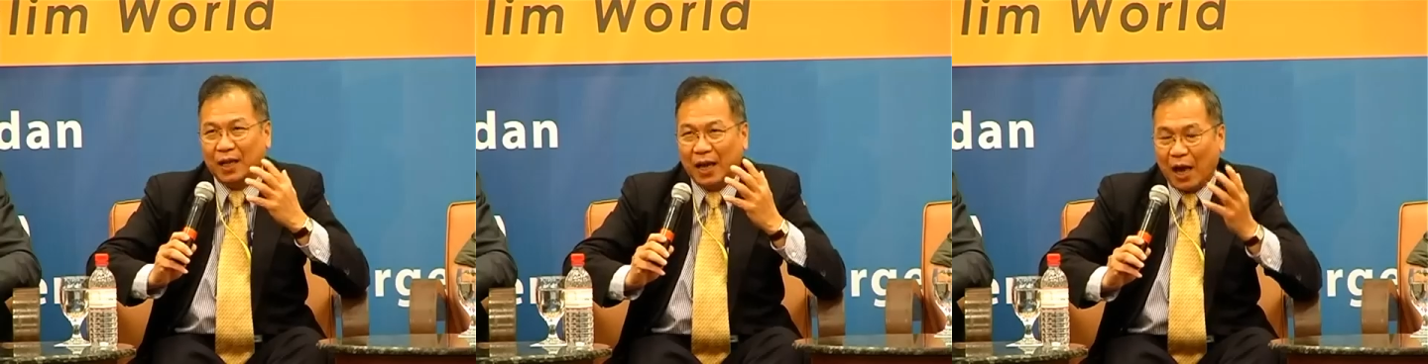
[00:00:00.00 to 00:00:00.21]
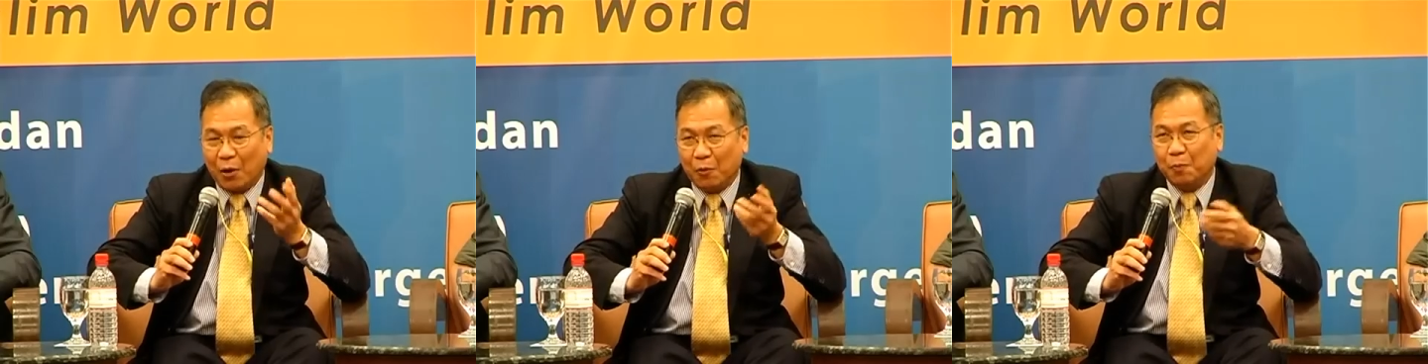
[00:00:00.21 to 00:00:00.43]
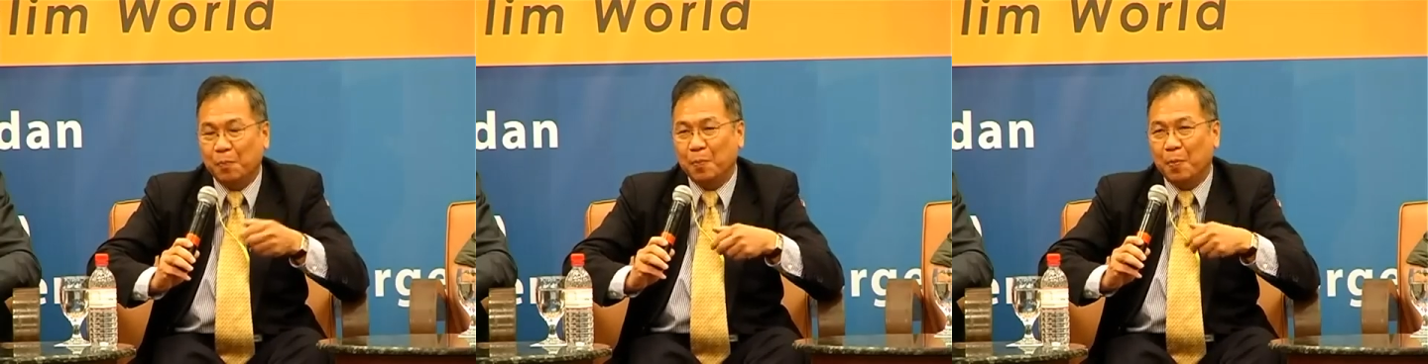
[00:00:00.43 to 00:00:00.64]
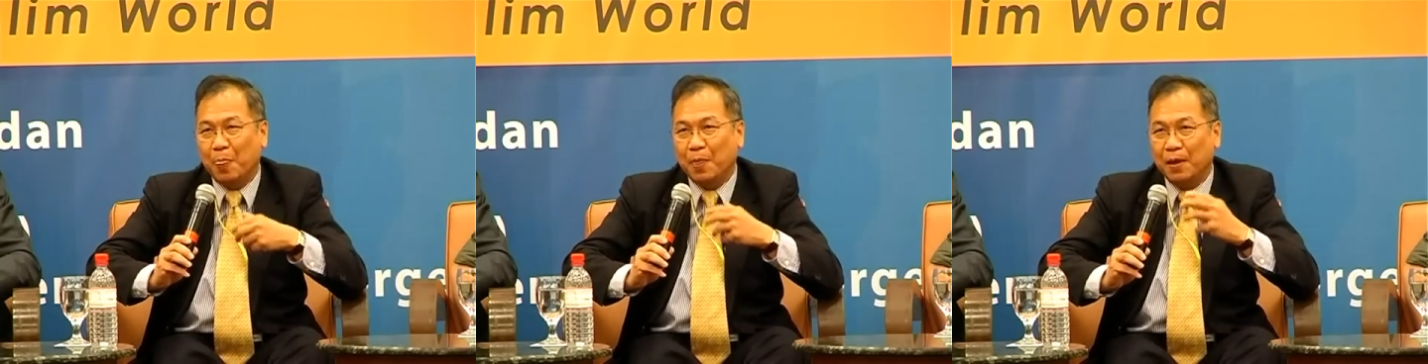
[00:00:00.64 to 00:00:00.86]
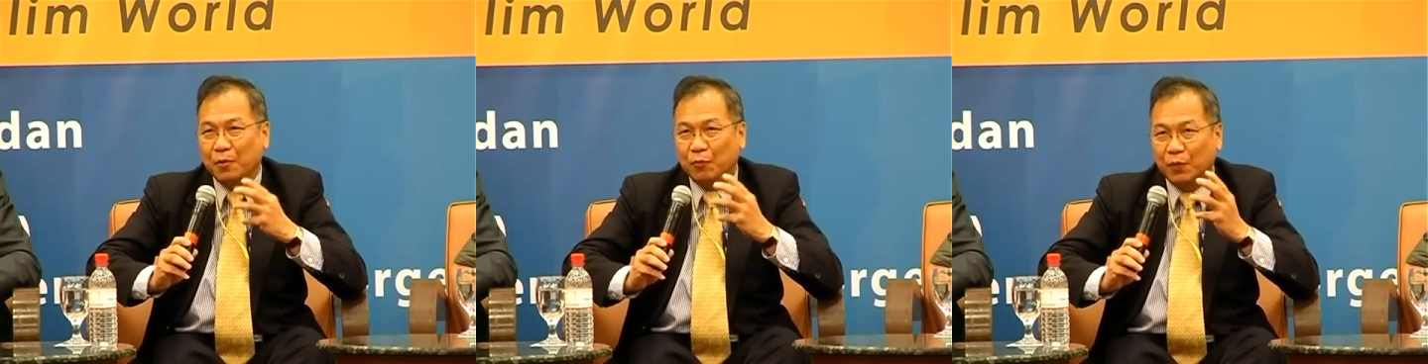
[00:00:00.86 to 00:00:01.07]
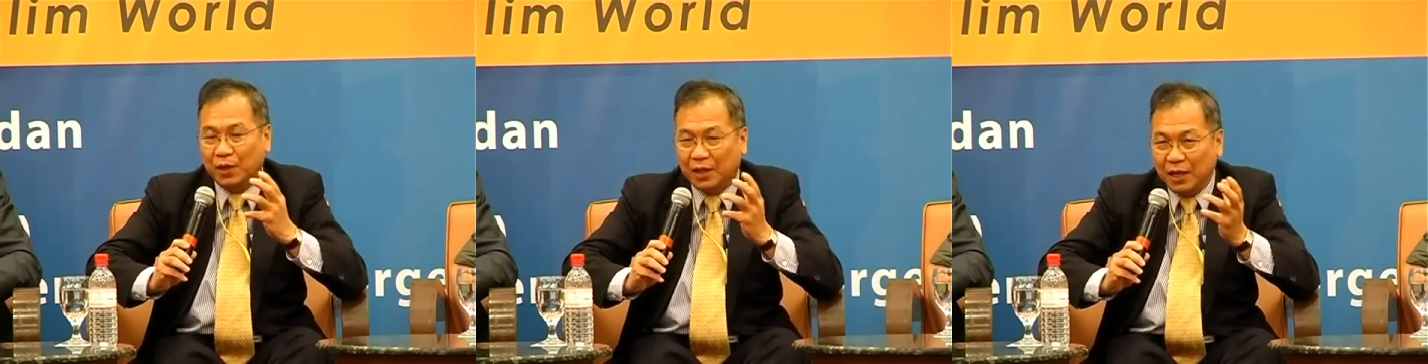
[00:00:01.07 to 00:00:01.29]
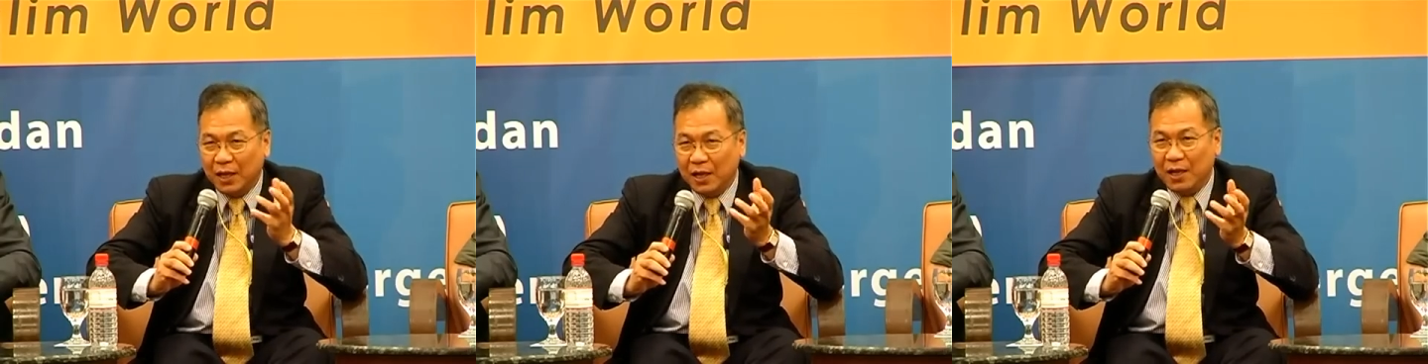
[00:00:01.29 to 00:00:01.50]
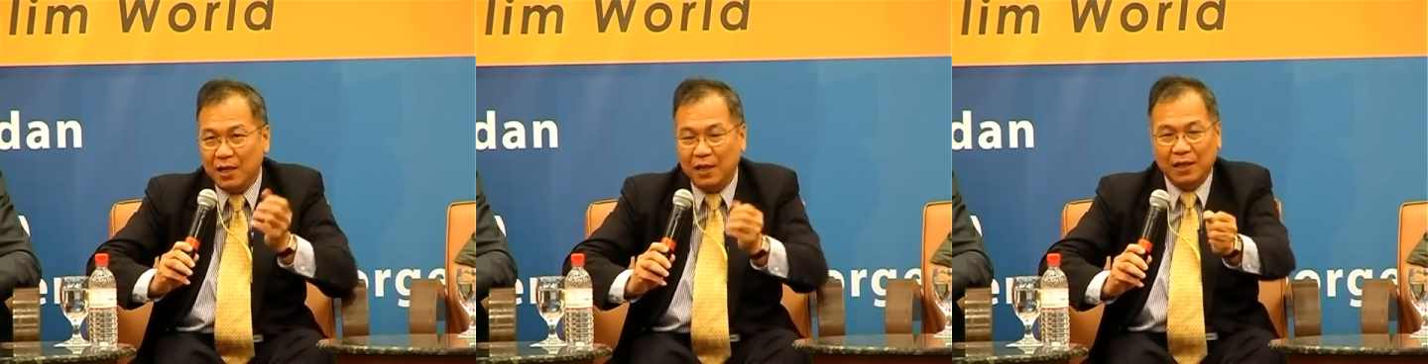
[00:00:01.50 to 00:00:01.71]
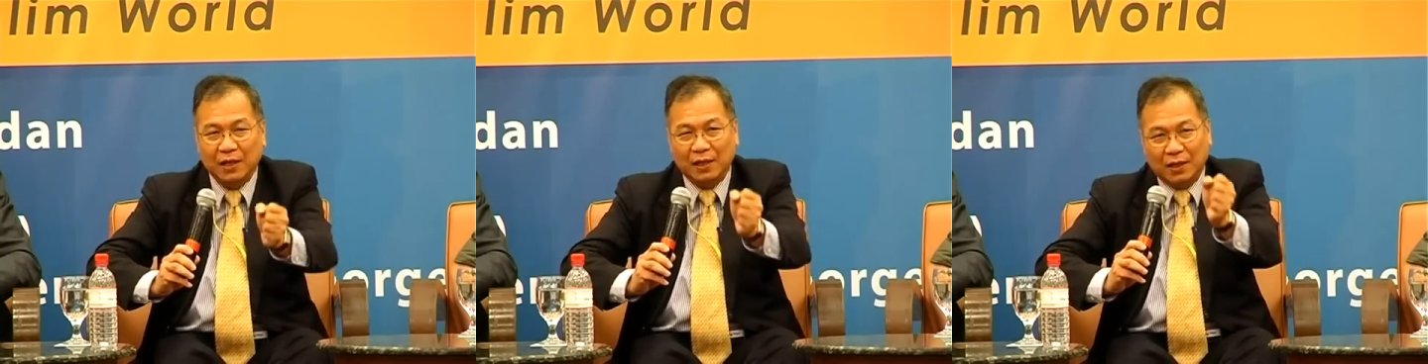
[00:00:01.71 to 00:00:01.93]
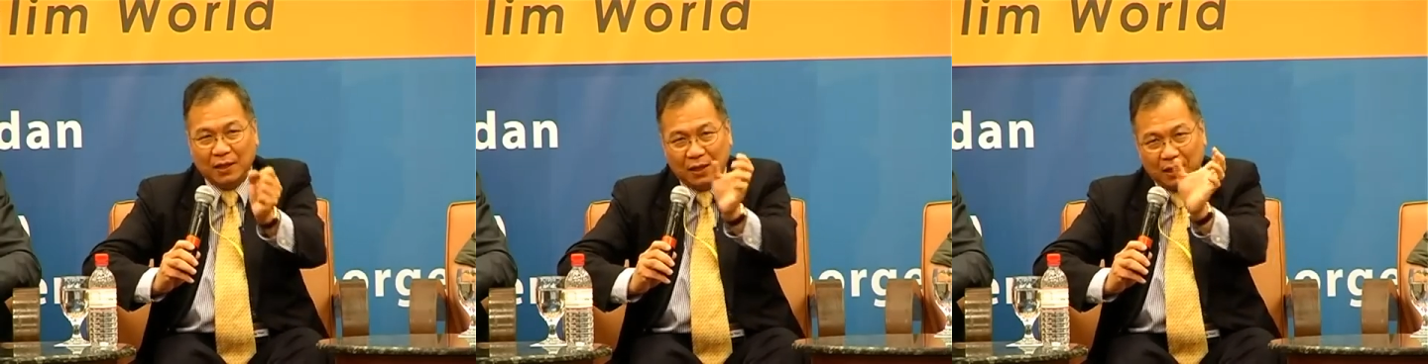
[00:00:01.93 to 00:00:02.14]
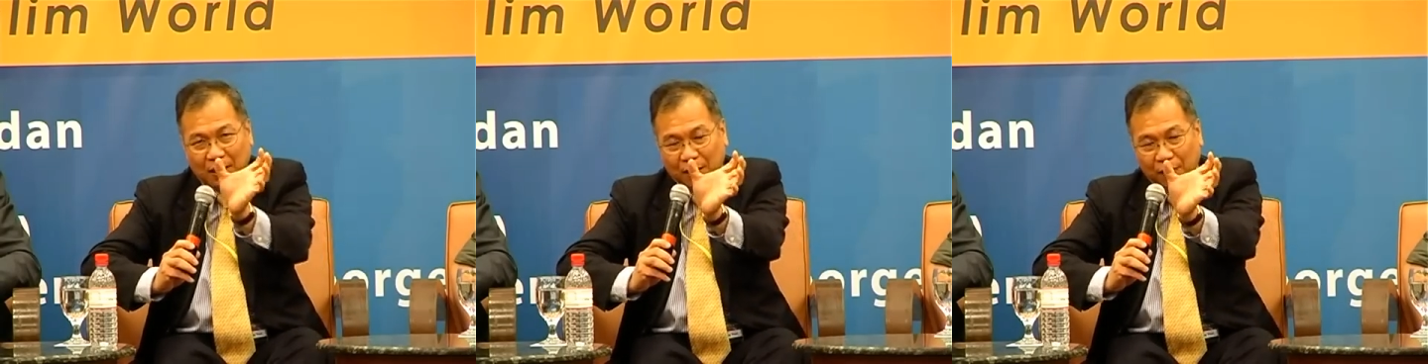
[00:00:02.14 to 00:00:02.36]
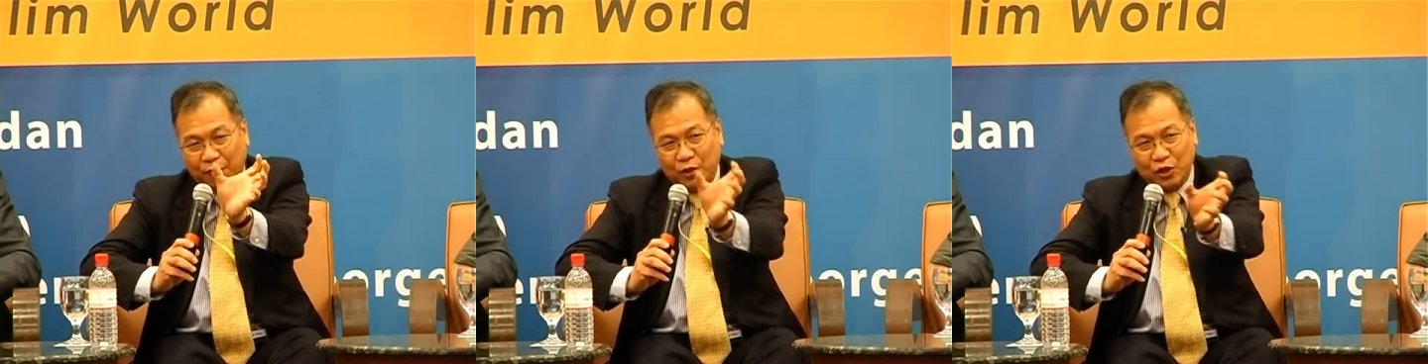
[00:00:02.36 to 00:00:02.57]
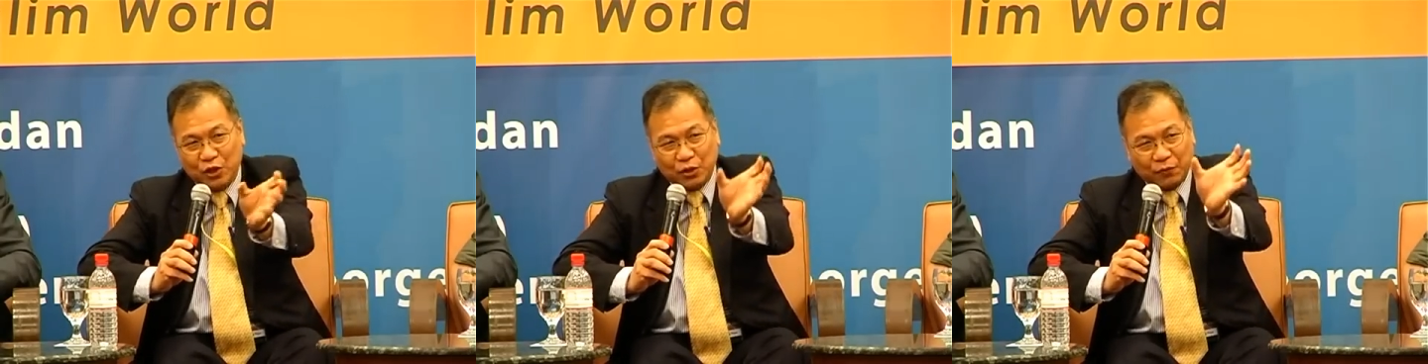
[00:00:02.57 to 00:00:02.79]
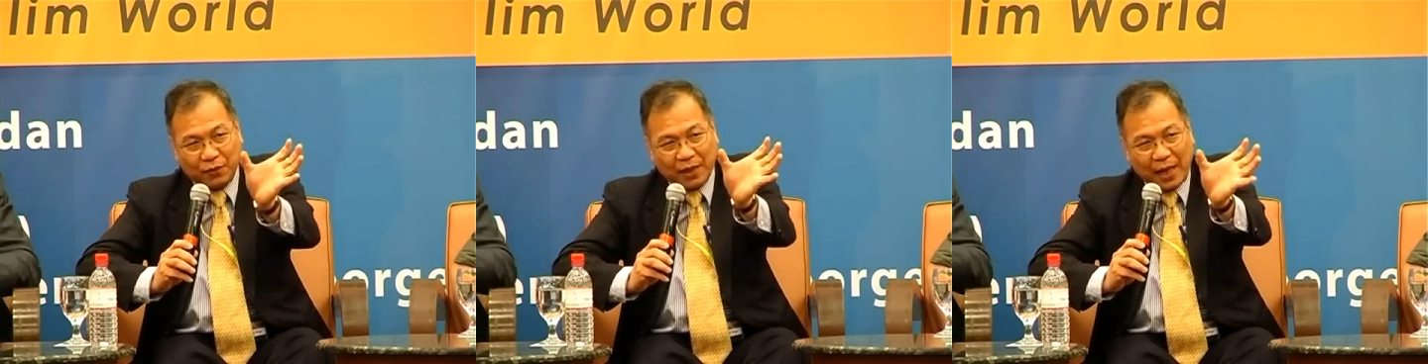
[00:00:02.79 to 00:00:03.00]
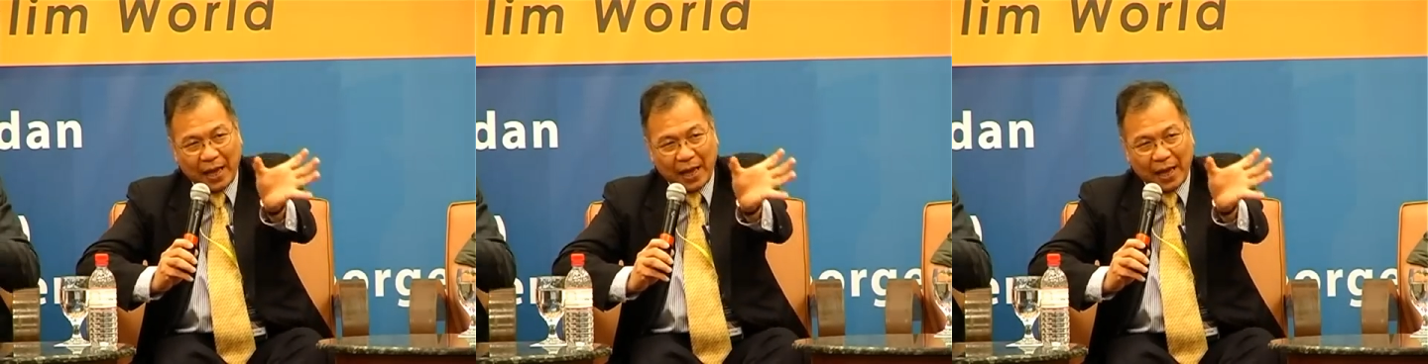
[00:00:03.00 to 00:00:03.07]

Now, within the difference of